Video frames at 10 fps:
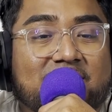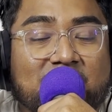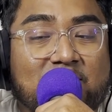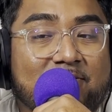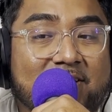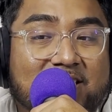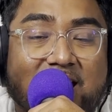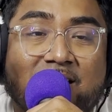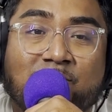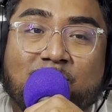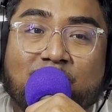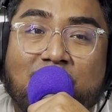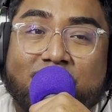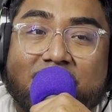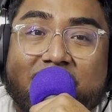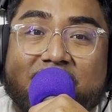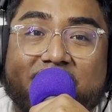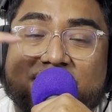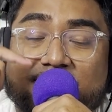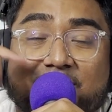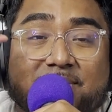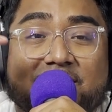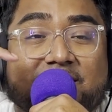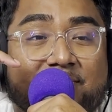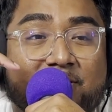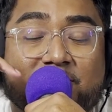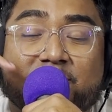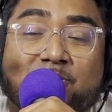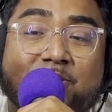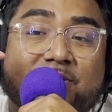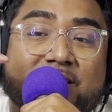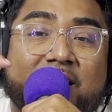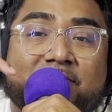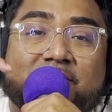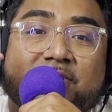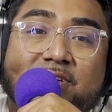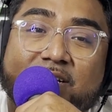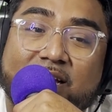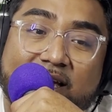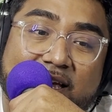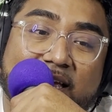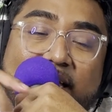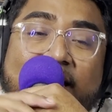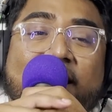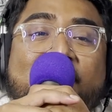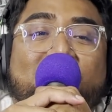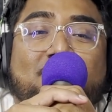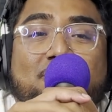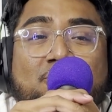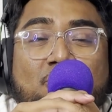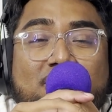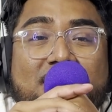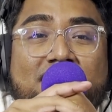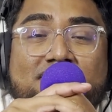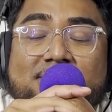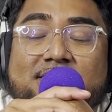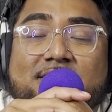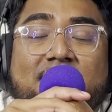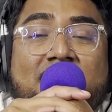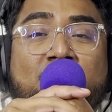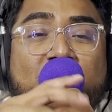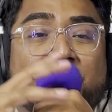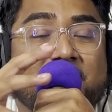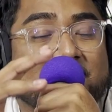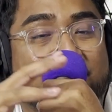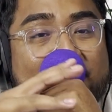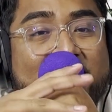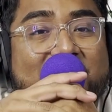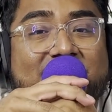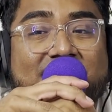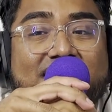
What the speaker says: So if he's able to replicate something similar 2 years after in Roland Garros, it would be insane.